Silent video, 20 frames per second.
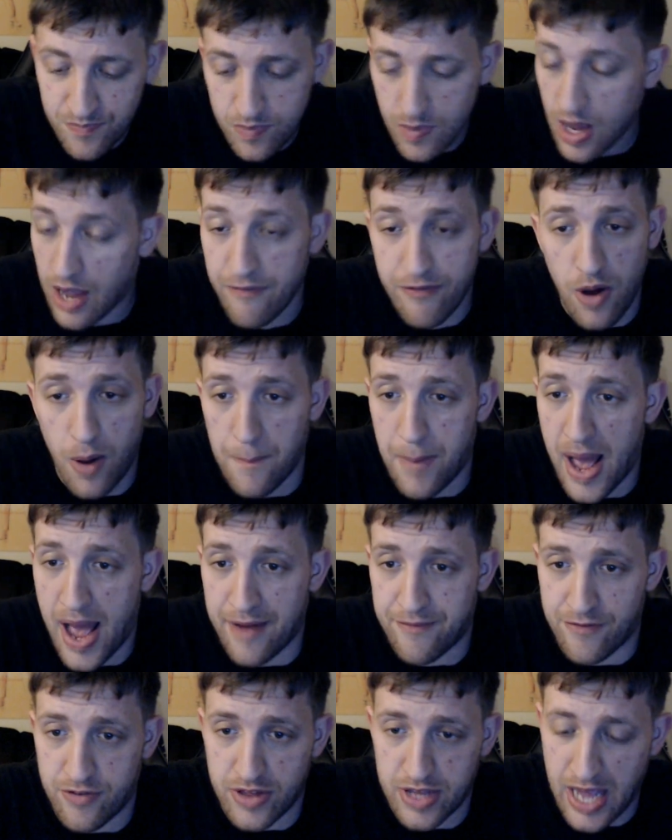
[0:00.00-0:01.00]
I felt bad
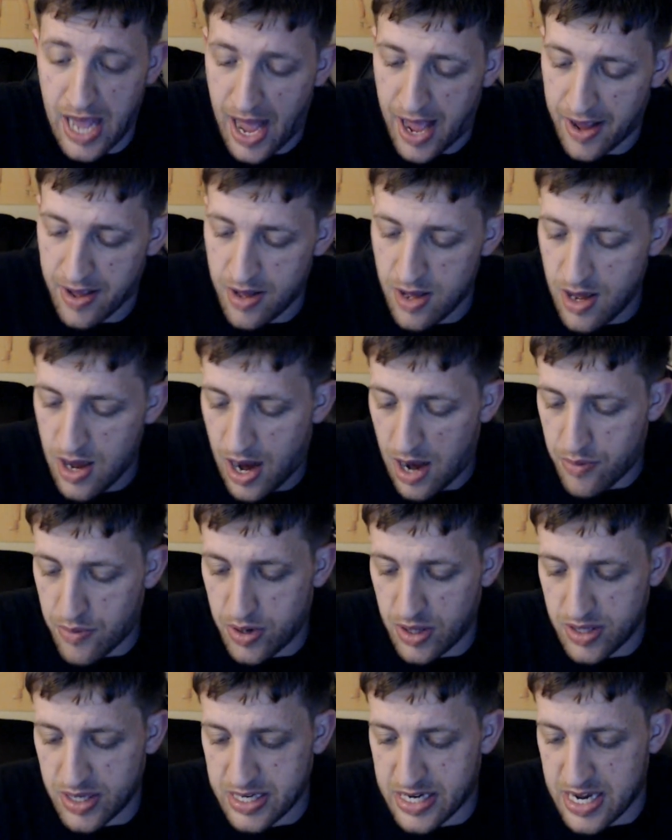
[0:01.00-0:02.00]
for the guy. I
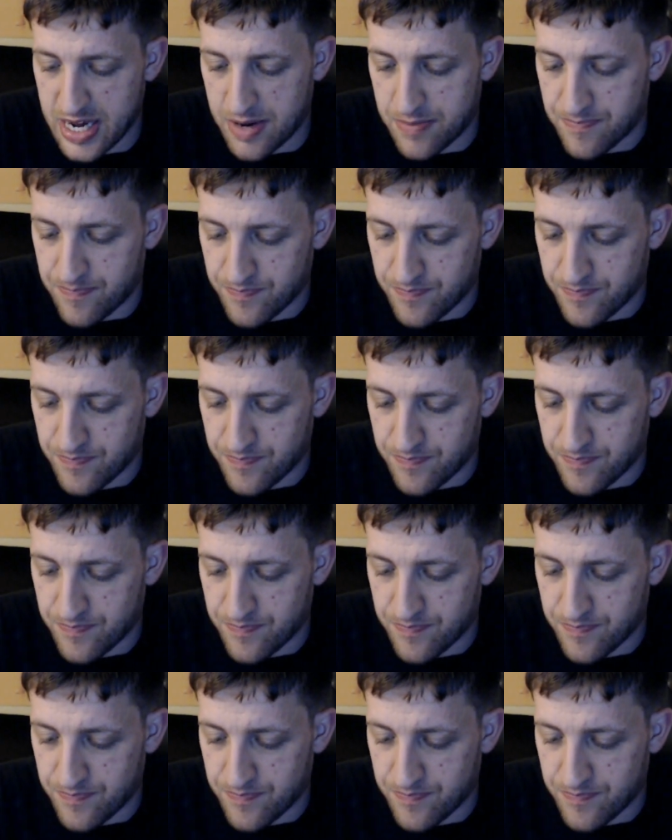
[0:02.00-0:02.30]
really did.